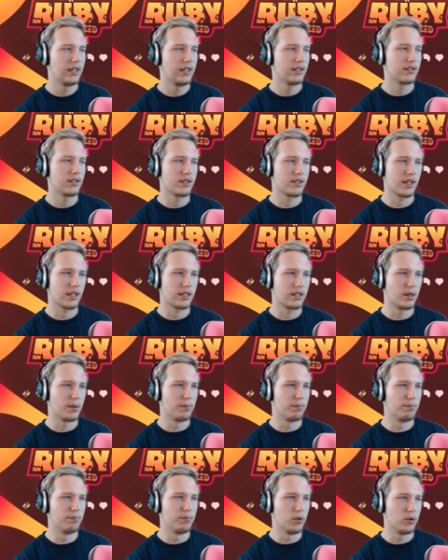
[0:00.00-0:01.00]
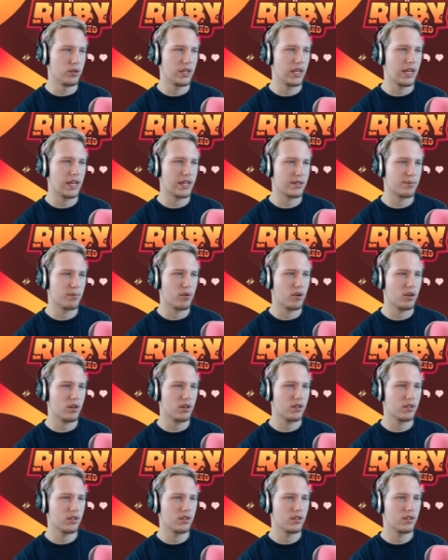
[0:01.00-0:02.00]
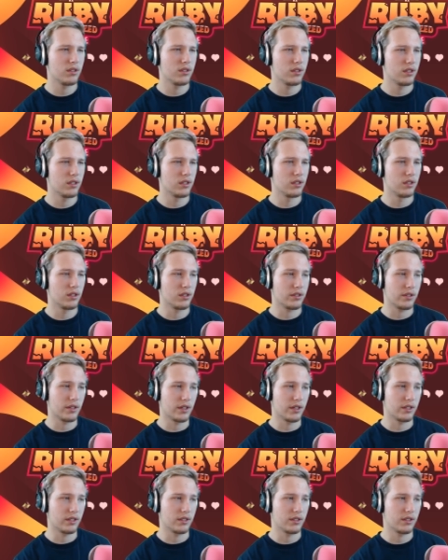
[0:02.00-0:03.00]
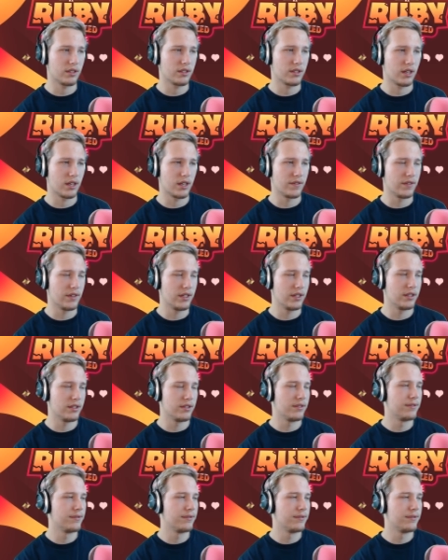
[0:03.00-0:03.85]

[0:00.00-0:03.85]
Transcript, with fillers: Just like their booty ass mart. Looks like it's not even it.